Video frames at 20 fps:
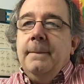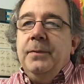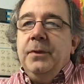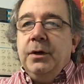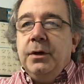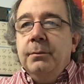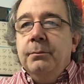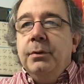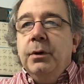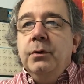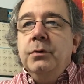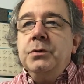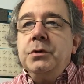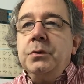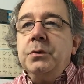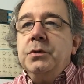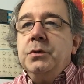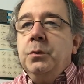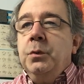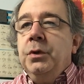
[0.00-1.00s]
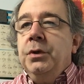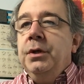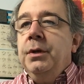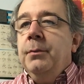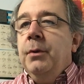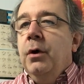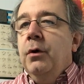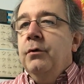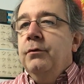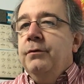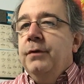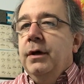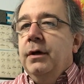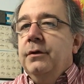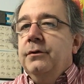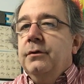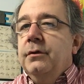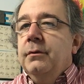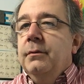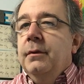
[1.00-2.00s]
The composer is William
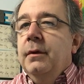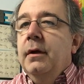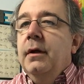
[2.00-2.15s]
Hofelt.